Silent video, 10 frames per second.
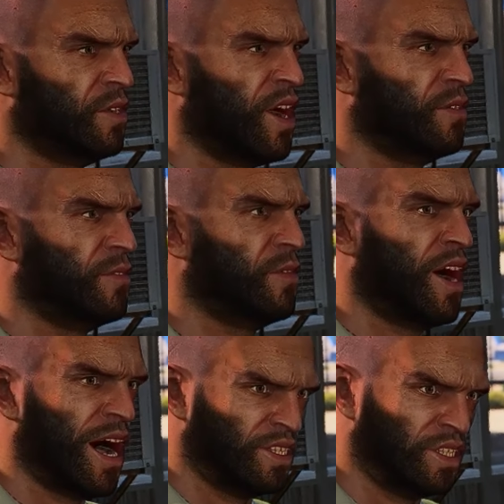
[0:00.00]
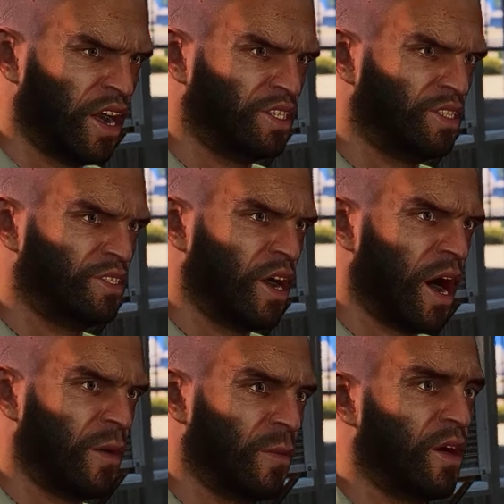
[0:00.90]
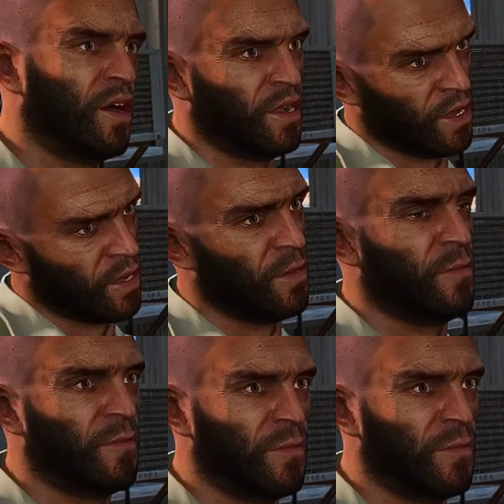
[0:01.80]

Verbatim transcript: that gas station job. Gentlemen,